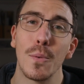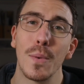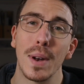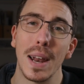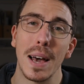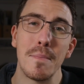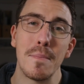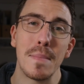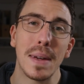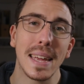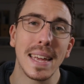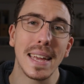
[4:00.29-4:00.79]
what
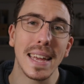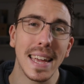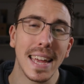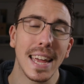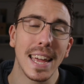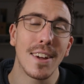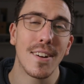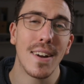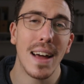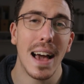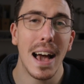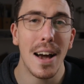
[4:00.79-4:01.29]
I'm making
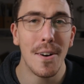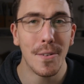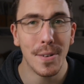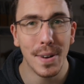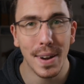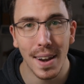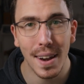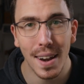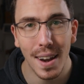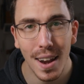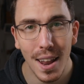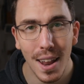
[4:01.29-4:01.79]
here, I would
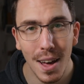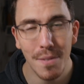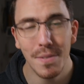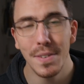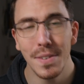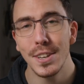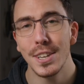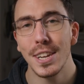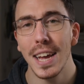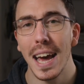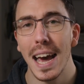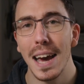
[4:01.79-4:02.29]
love
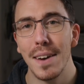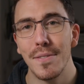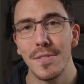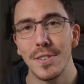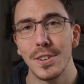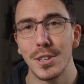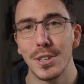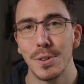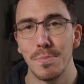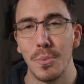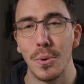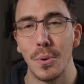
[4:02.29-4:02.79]
to have your
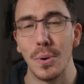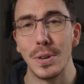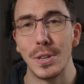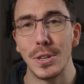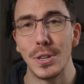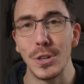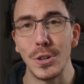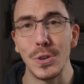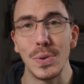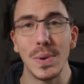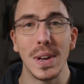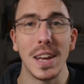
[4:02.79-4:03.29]
support
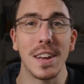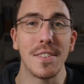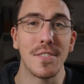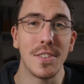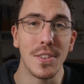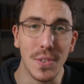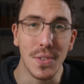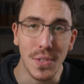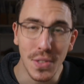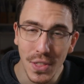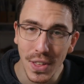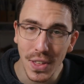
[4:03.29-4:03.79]
too if you
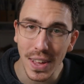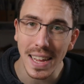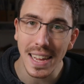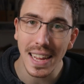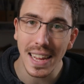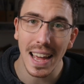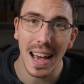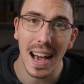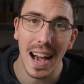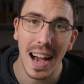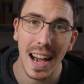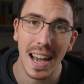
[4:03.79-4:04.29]
think
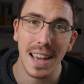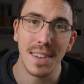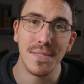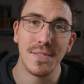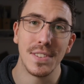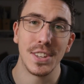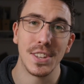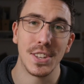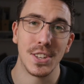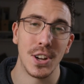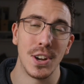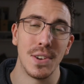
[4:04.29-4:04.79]
I
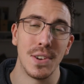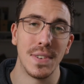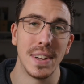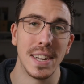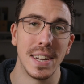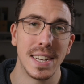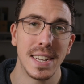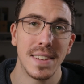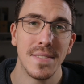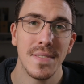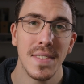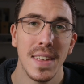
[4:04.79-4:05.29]
deserve
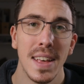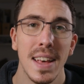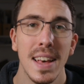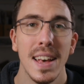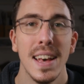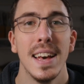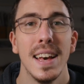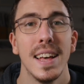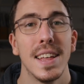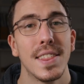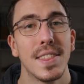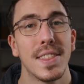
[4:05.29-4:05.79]
it.
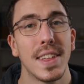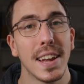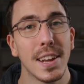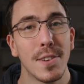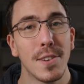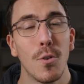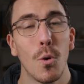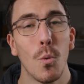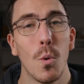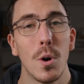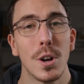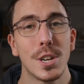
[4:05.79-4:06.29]
Thank you
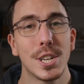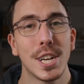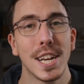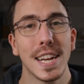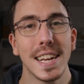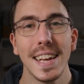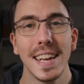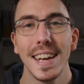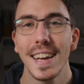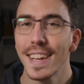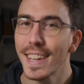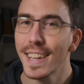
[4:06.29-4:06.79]
for
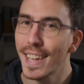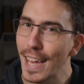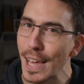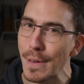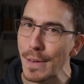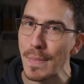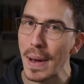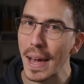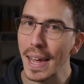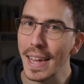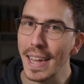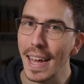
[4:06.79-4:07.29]
watching, keep
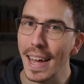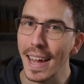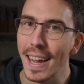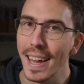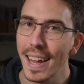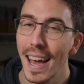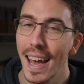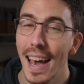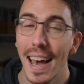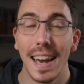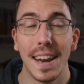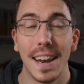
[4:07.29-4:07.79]
making,
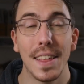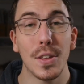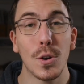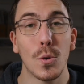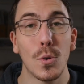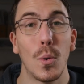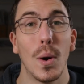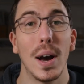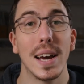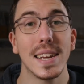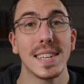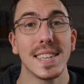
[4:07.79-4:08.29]
and let the
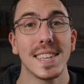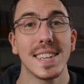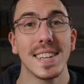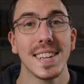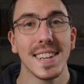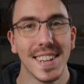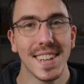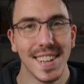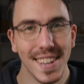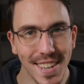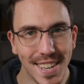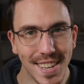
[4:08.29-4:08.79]
quest
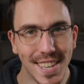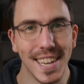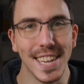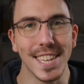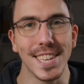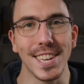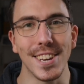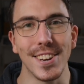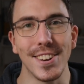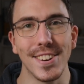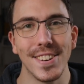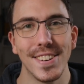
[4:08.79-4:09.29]

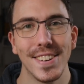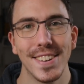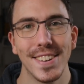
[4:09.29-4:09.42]
continue.